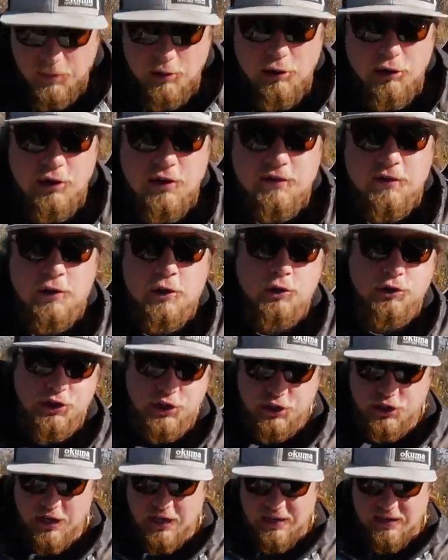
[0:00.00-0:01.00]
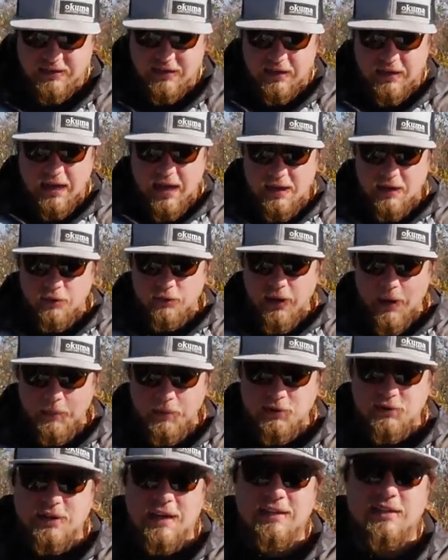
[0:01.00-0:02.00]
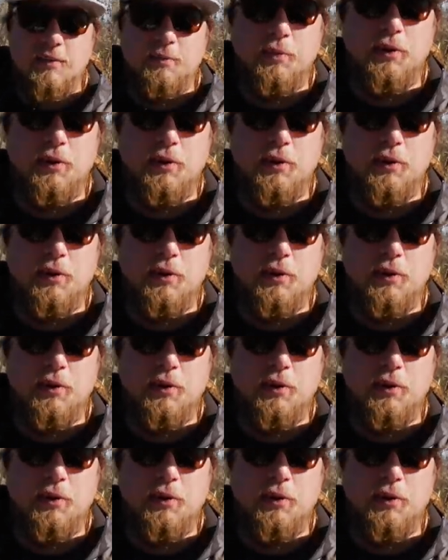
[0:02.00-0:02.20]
beauty of a hoochie jig is it kind of represents a